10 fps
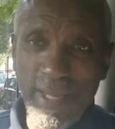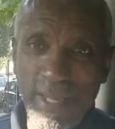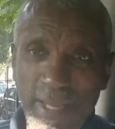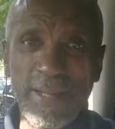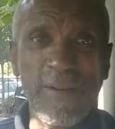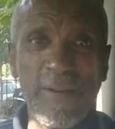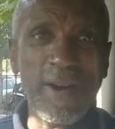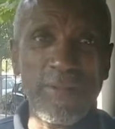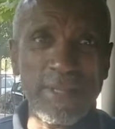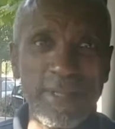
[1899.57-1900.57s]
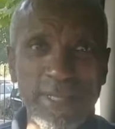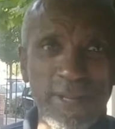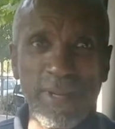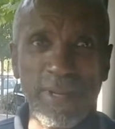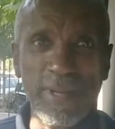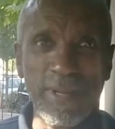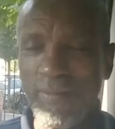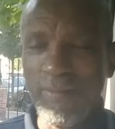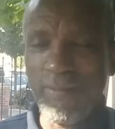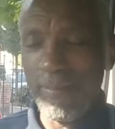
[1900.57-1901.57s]
Father and son working together
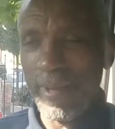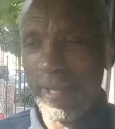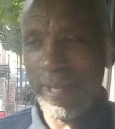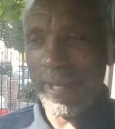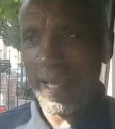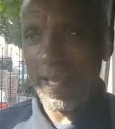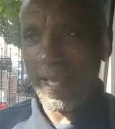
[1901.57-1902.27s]
can be a nightmare.